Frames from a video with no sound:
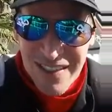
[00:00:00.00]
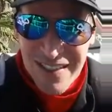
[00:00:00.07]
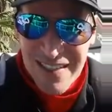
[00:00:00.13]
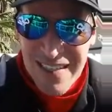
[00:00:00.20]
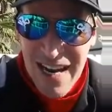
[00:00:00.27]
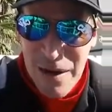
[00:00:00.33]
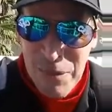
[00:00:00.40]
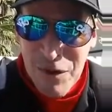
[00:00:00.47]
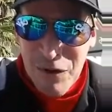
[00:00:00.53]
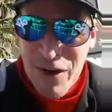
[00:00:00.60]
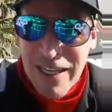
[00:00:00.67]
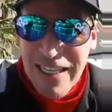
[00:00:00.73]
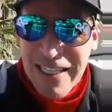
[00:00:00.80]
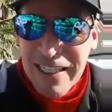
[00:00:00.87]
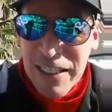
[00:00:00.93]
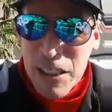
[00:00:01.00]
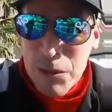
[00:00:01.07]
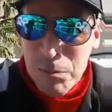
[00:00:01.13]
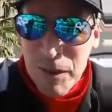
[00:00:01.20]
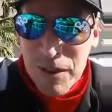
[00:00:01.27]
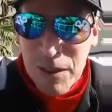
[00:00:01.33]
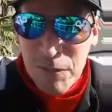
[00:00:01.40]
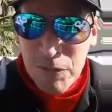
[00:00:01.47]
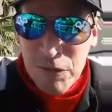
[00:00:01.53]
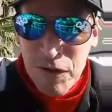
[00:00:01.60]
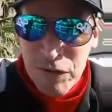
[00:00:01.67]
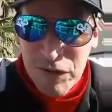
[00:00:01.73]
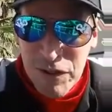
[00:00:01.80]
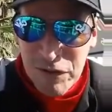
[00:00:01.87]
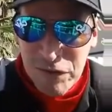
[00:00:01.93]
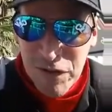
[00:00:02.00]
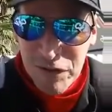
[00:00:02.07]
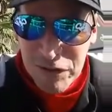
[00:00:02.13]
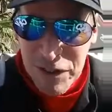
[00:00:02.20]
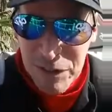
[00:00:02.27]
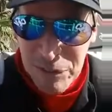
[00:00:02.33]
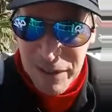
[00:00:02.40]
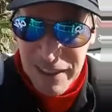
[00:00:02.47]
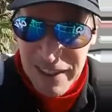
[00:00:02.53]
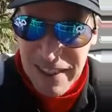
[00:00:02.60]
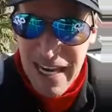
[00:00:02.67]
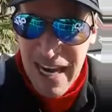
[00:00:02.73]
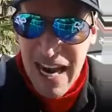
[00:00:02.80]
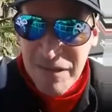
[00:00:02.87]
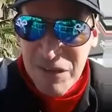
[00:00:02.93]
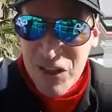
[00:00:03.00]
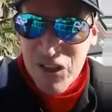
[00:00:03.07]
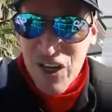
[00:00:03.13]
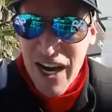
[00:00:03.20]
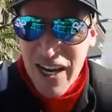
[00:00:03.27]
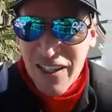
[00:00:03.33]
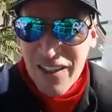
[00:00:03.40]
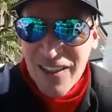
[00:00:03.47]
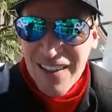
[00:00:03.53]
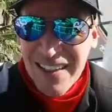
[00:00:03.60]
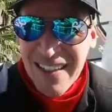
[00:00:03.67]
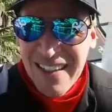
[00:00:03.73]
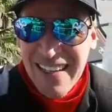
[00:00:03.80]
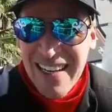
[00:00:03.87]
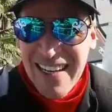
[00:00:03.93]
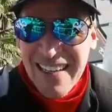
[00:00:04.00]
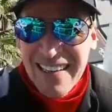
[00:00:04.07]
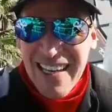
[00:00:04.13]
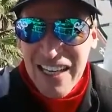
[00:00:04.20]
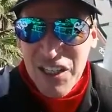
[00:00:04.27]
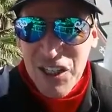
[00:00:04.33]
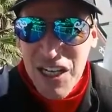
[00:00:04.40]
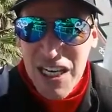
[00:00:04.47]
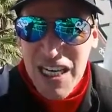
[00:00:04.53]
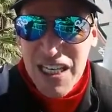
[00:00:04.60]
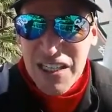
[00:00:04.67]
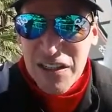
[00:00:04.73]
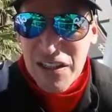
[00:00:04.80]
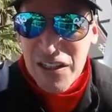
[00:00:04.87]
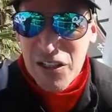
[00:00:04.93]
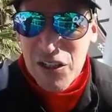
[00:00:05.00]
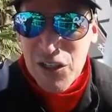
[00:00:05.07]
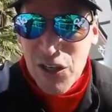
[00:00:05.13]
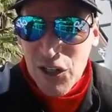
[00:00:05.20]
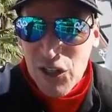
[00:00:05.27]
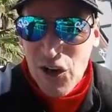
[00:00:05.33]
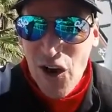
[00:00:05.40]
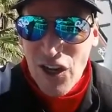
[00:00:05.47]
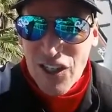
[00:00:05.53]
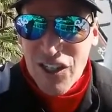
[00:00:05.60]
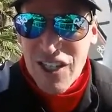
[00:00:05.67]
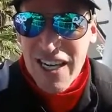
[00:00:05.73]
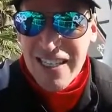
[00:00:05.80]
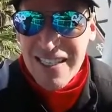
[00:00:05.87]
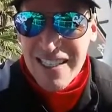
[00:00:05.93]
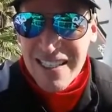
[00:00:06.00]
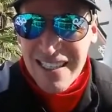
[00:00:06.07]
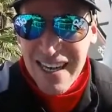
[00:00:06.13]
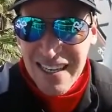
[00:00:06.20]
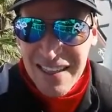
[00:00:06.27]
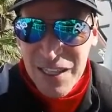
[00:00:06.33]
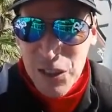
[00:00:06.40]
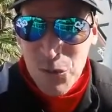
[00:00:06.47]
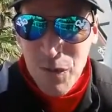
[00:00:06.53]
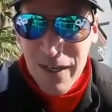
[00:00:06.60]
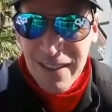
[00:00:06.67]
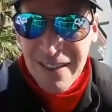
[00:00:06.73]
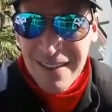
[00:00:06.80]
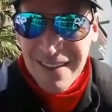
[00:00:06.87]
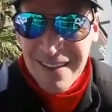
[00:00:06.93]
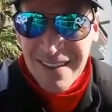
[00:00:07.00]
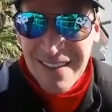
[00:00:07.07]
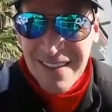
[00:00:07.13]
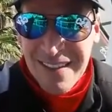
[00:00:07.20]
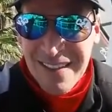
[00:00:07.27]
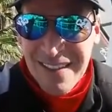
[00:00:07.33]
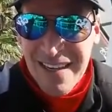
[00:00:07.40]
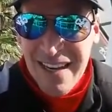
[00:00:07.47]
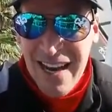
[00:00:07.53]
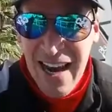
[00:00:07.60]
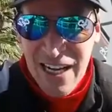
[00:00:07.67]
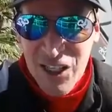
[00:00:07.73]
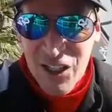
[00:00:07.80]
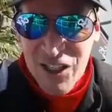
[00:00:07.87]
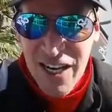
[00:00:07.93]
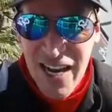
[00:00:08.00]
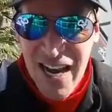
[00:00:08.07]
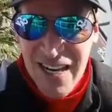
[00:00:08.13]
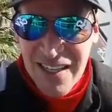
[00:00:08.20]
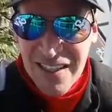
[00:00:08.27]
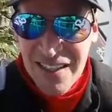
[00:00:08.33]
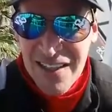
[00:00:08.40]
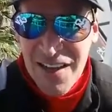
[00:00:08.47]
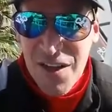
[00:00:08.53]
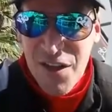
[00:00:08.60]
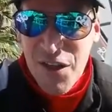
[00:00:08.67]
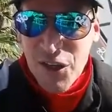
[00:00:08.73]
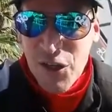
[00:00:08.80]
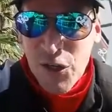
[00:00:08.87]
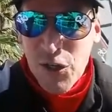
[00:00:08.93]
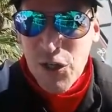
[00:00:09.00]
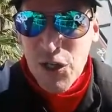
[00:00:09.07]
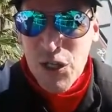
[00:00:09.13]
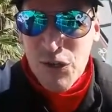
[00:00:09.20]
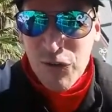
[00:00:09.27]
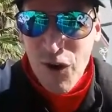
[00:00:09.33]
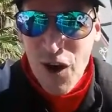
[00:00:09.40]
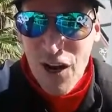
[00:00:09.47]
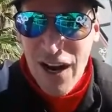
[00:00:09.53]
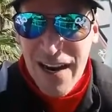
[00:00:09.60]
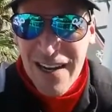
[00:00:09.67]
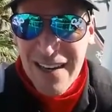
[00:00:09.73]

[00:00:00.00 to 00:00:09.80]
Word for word: And we really need to split them 50 50. We need to have a channel that shares good content like this one hashtag the good news vlogger,